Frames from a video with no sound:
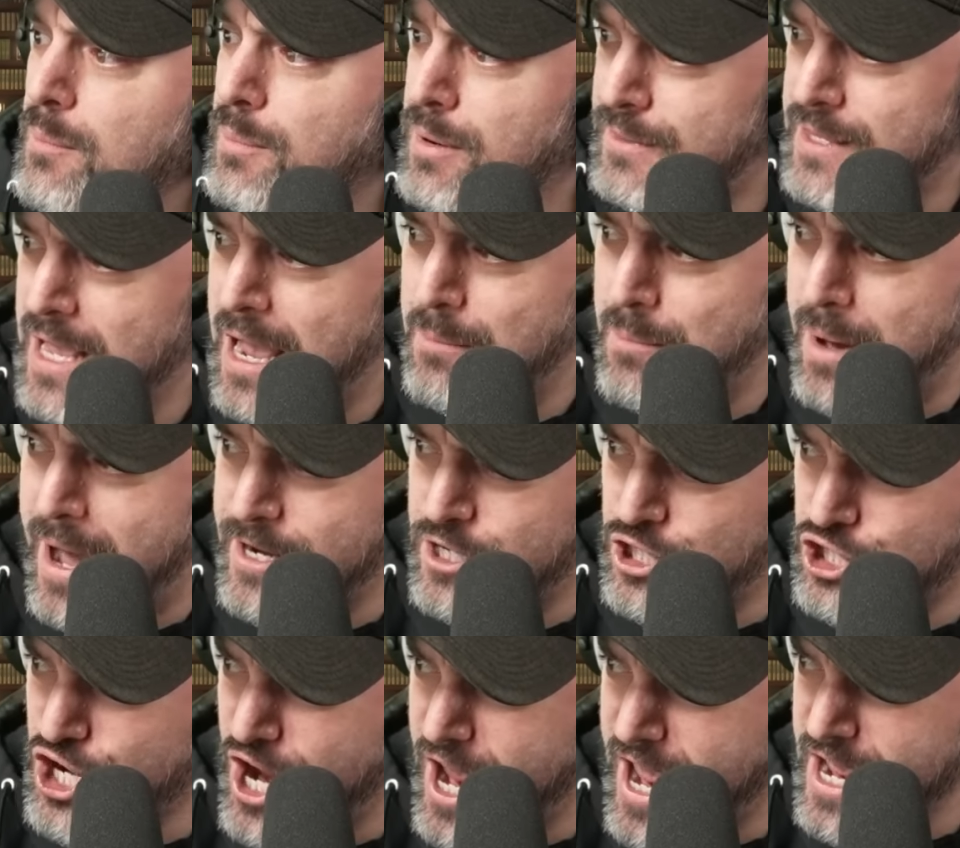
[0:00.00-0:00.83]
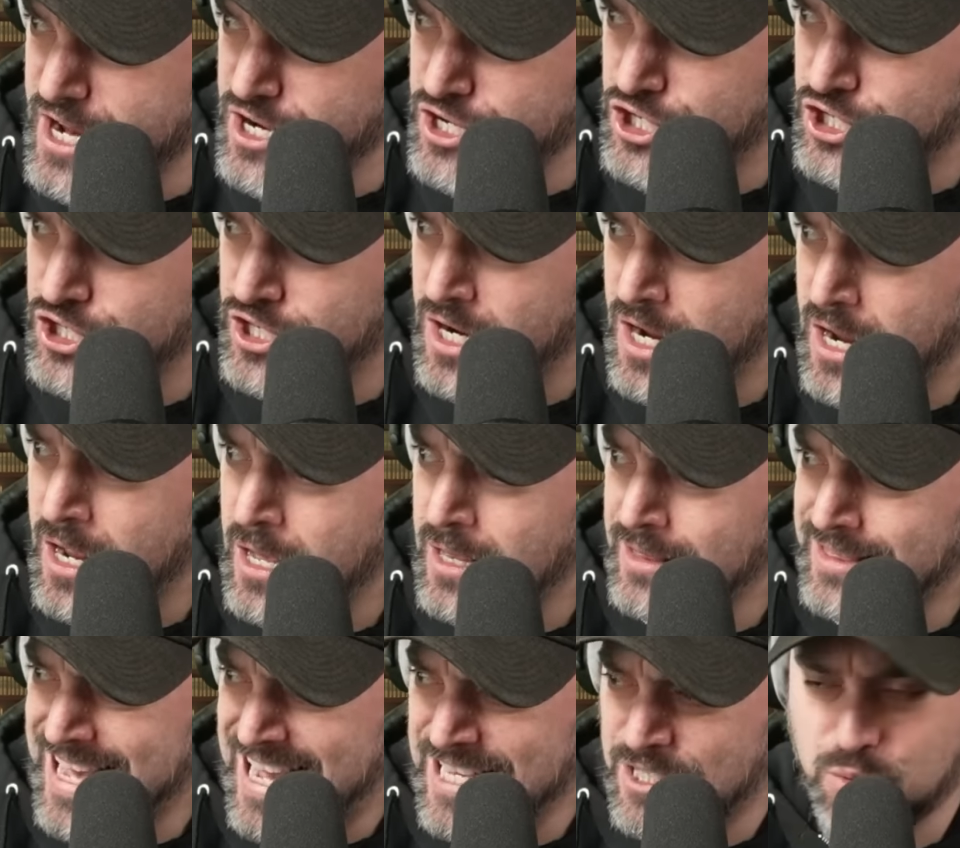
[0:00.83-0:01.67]
but that might change.
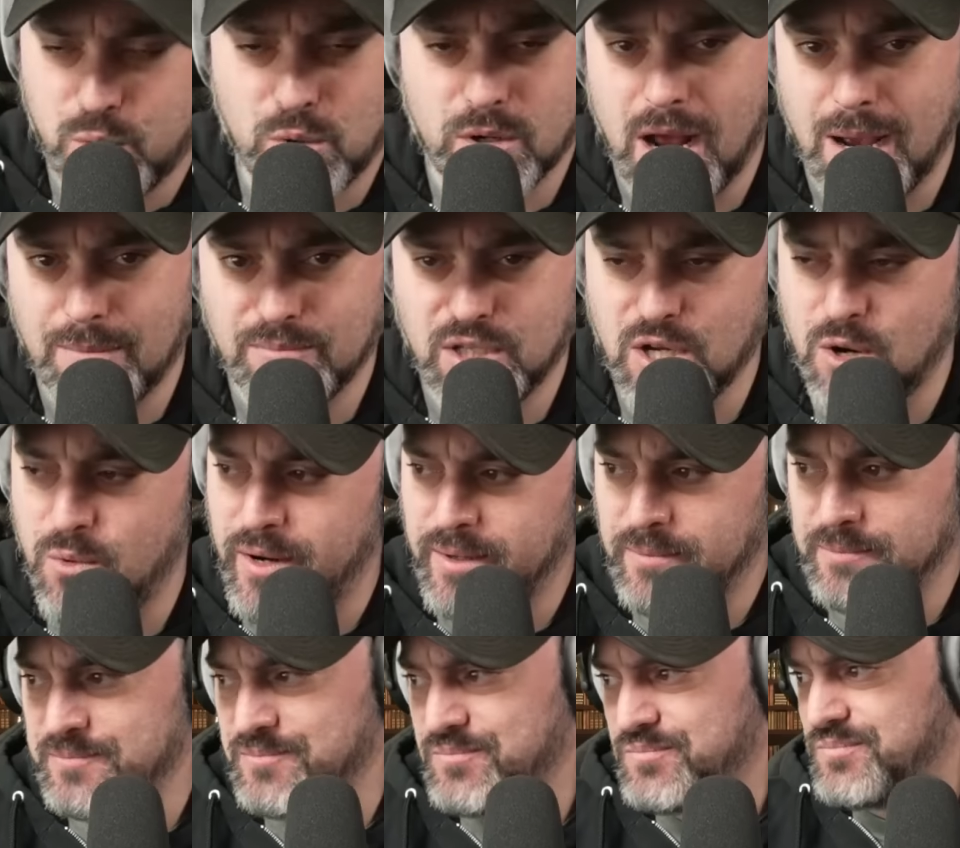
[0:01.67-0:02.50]
That's what I'm doing.